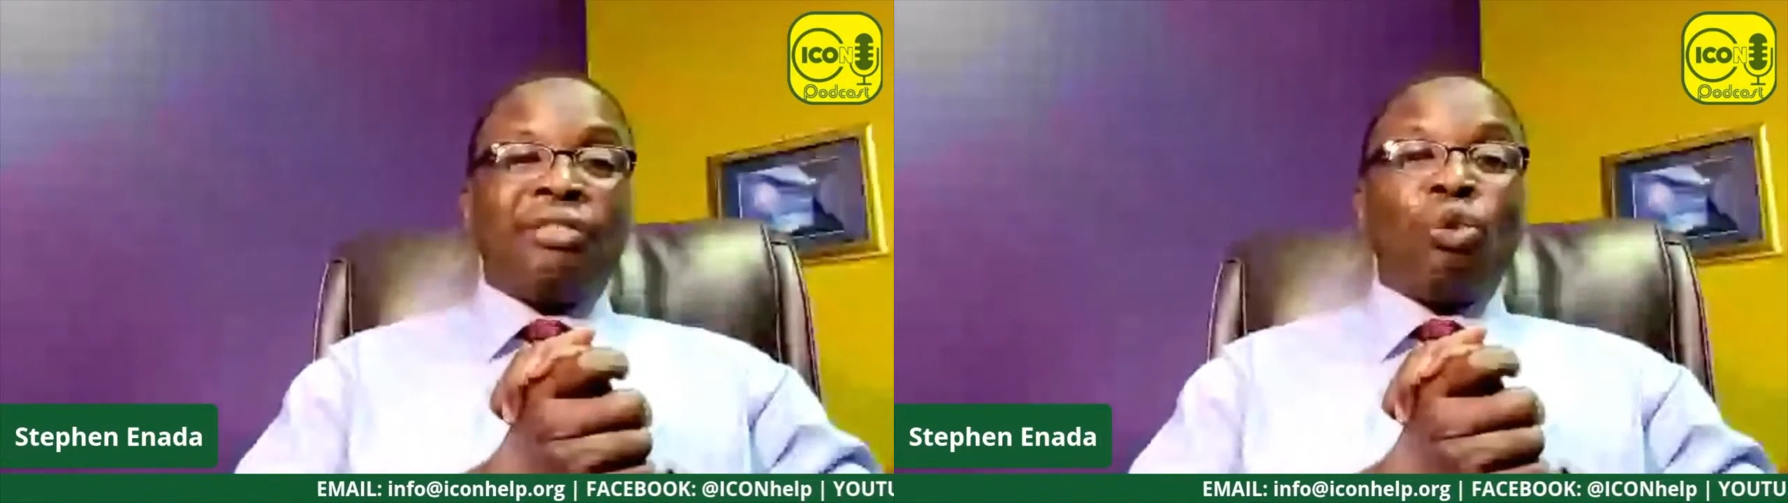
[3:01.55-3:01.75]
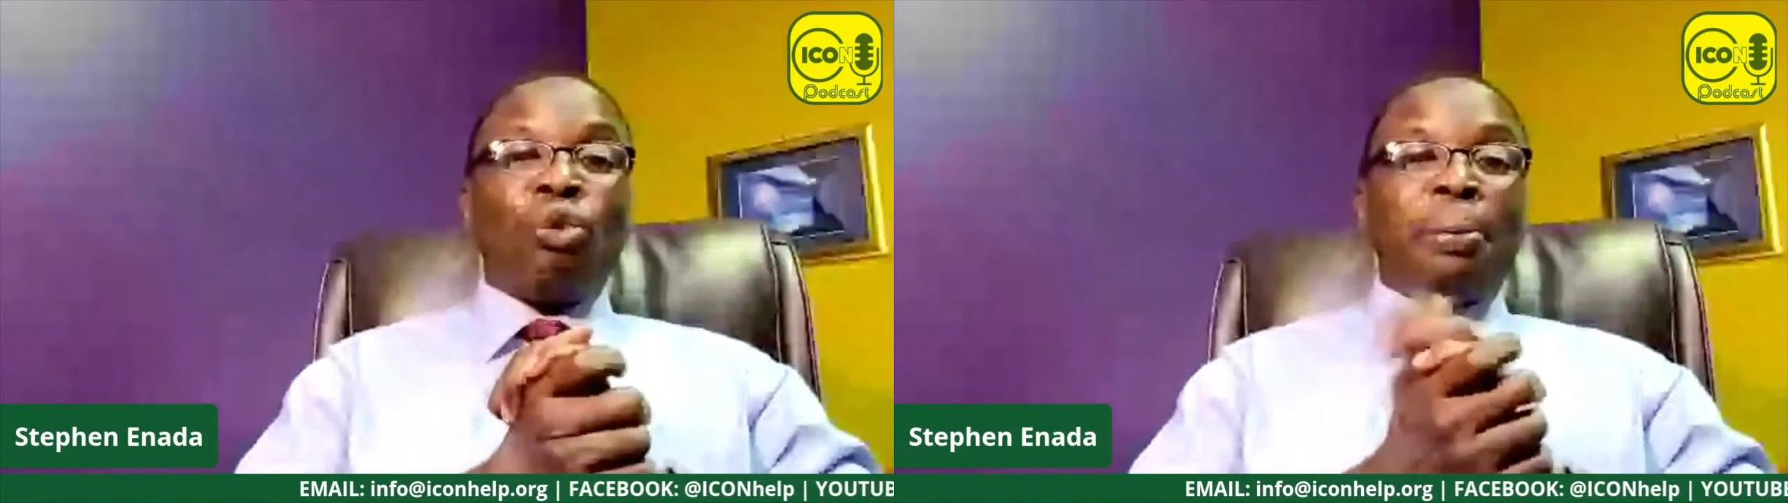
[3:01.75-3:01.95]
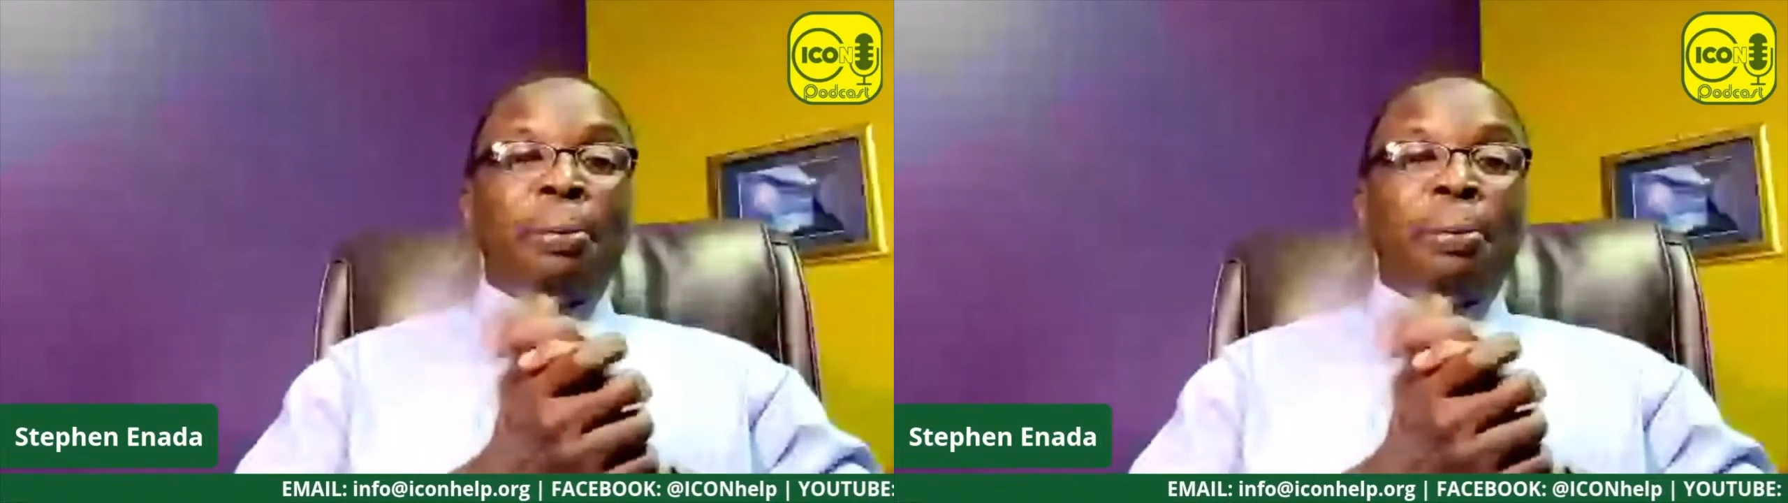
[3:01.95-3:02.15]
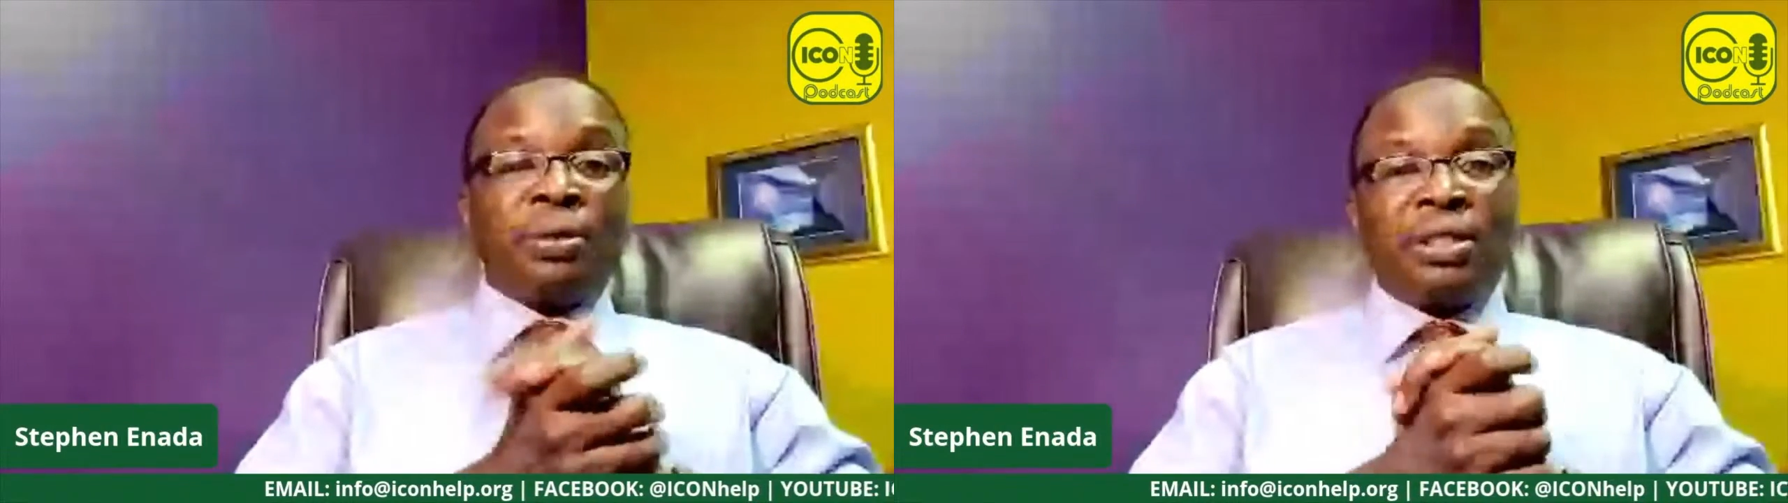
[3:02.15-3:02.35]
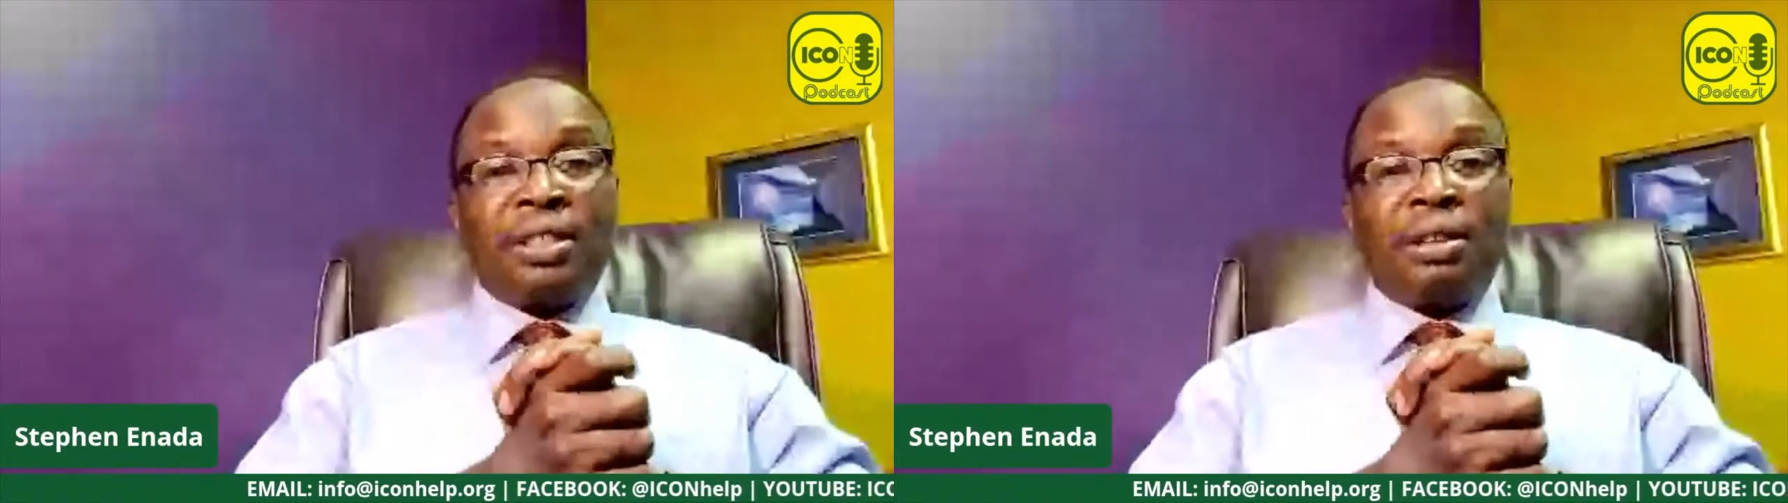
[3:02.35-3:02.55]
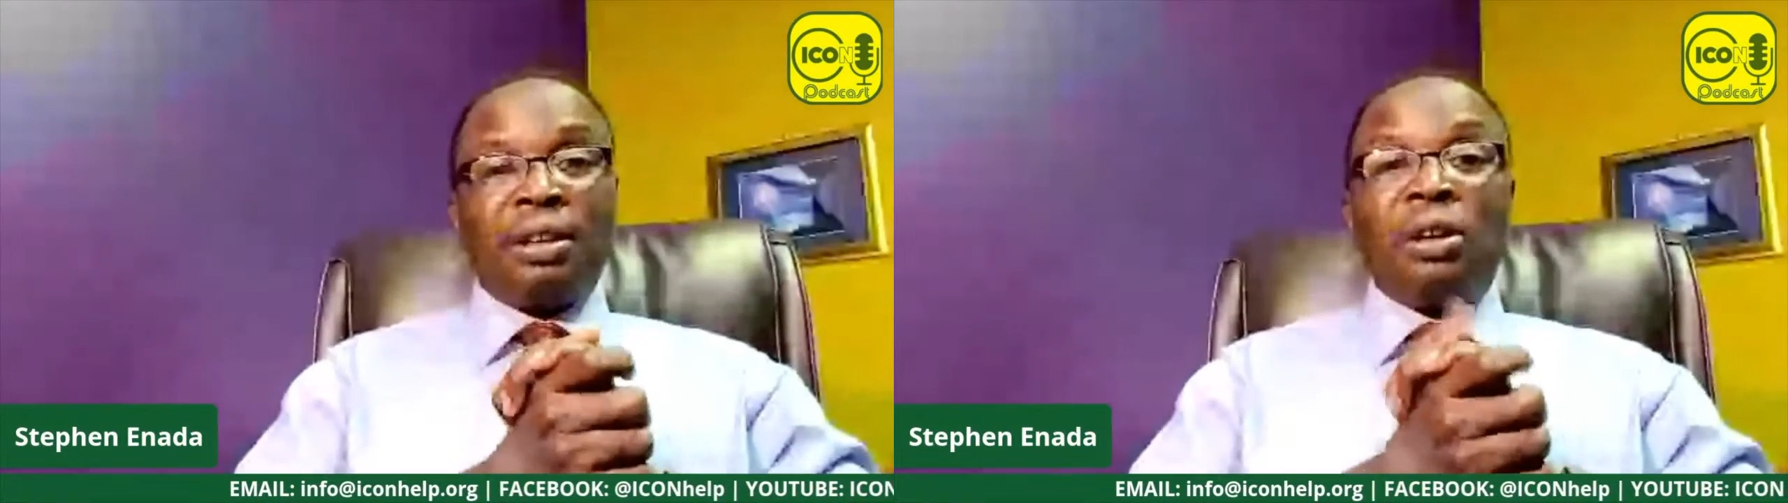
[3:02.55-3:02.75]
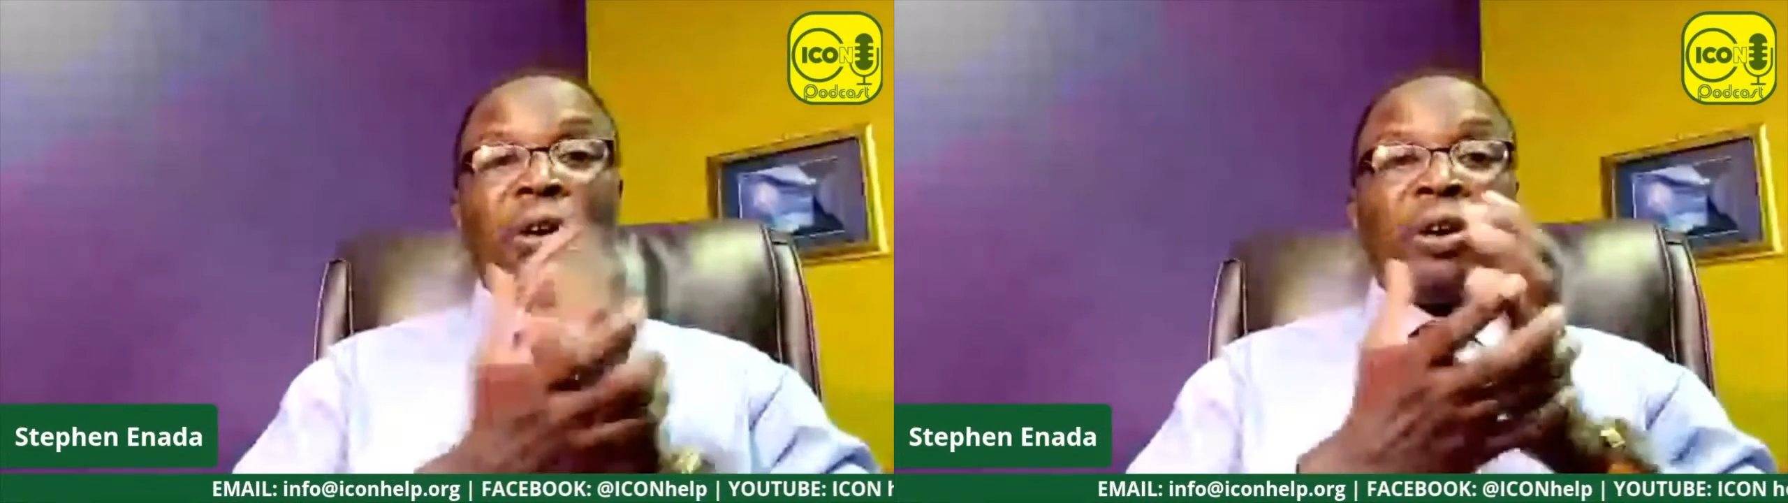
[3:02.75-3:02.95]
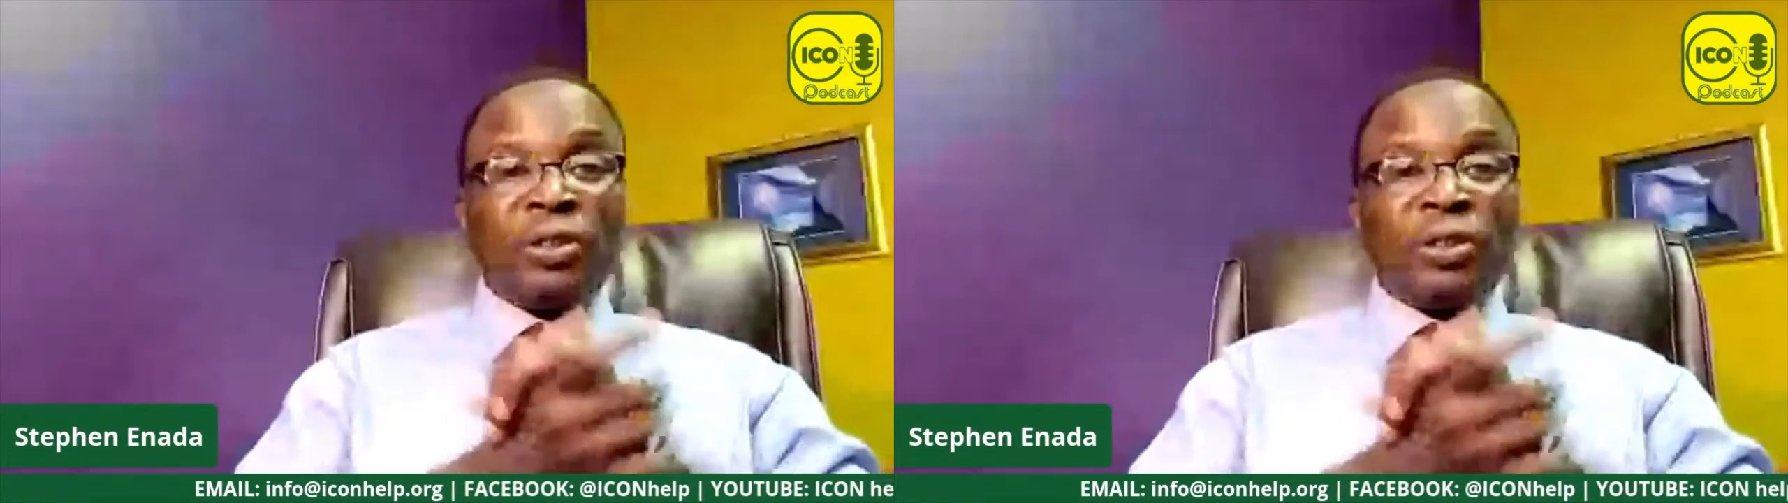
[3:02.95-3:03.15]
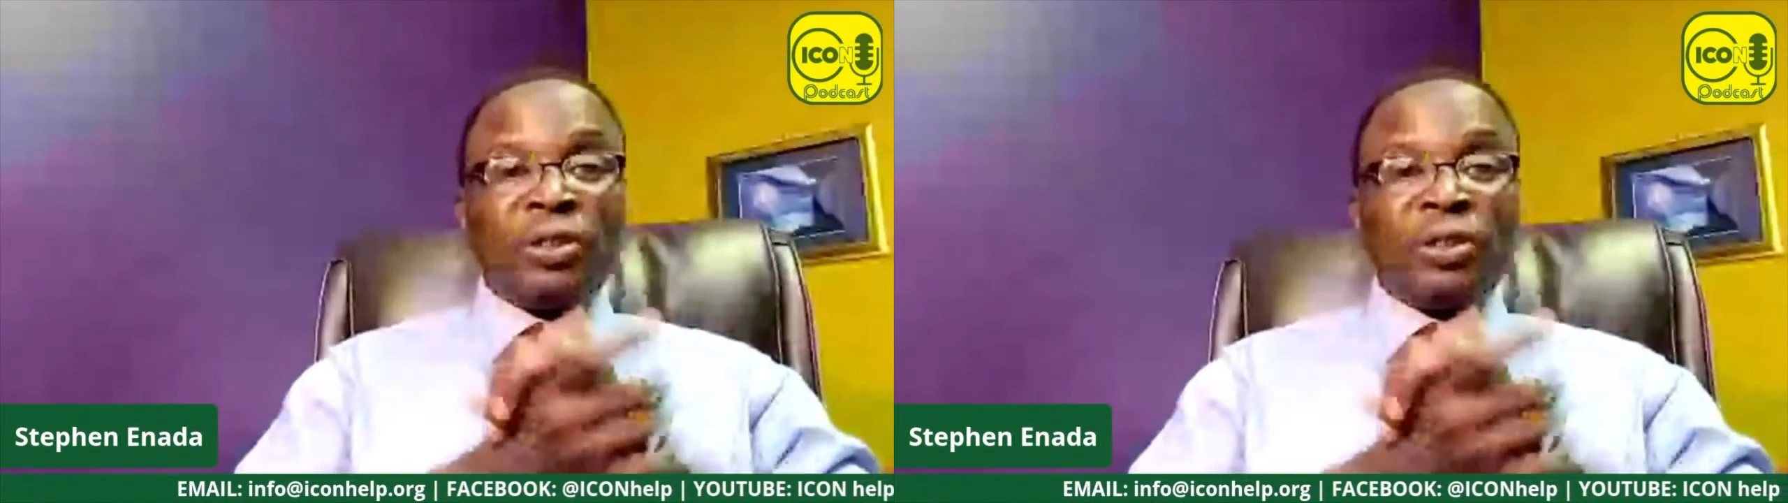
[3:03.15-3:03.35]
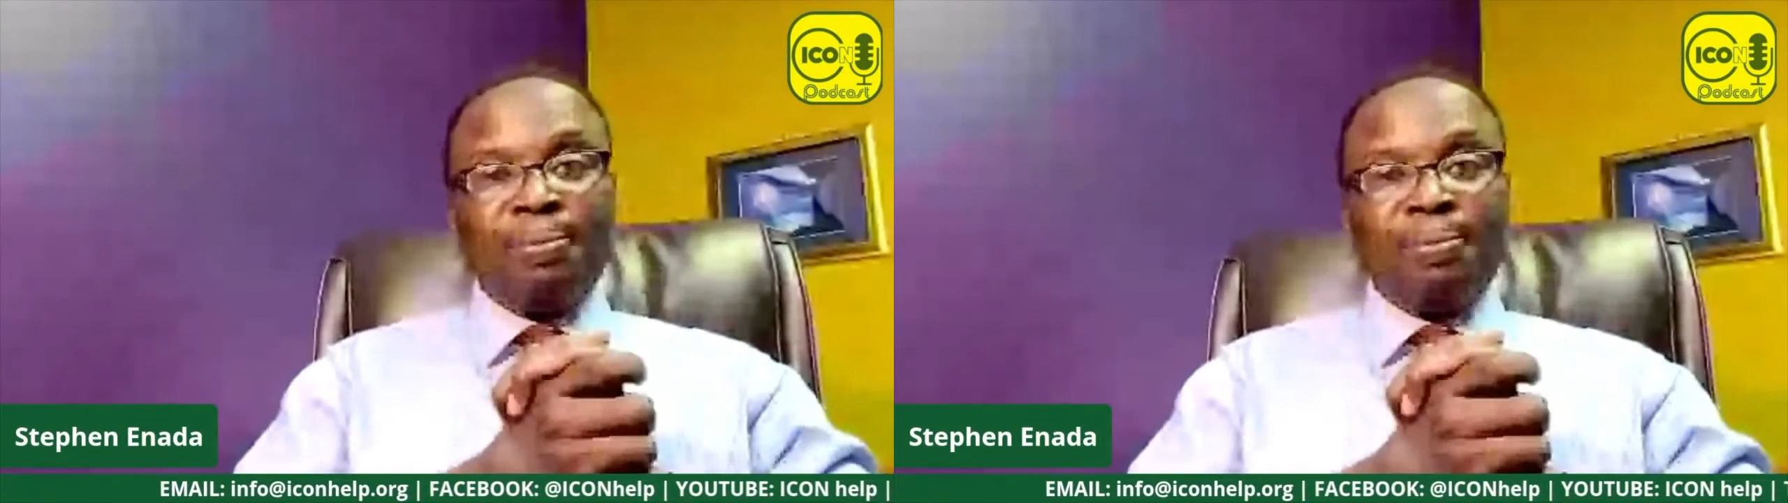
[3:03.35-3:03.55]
weapons, guns.